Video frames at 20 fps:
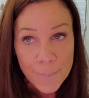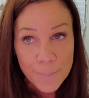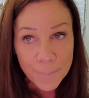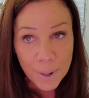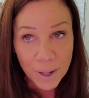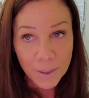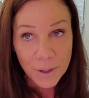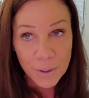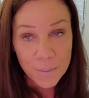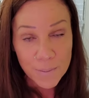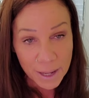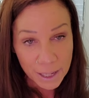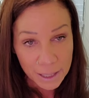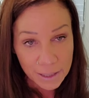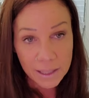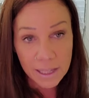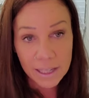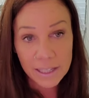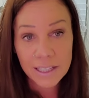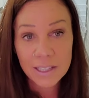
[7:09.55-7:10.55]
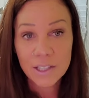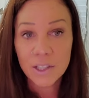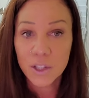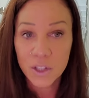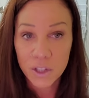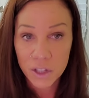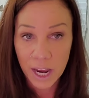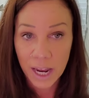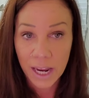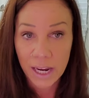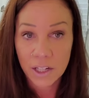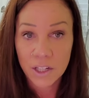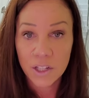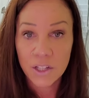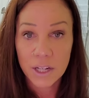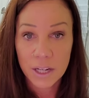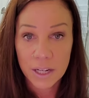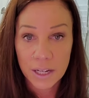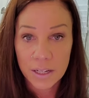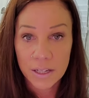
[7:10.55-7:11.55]
But the big thing that's
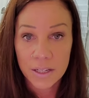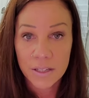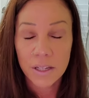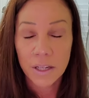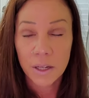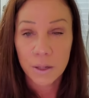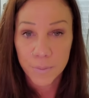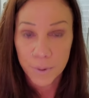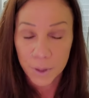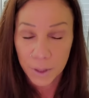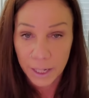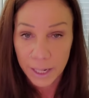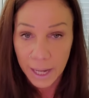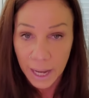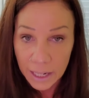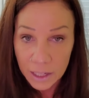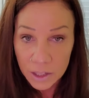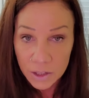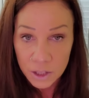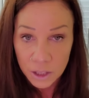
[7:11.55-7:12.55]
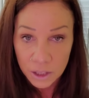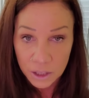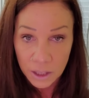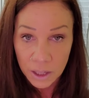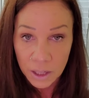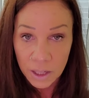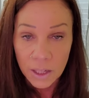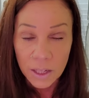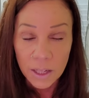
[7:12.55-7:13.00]
changed is communication.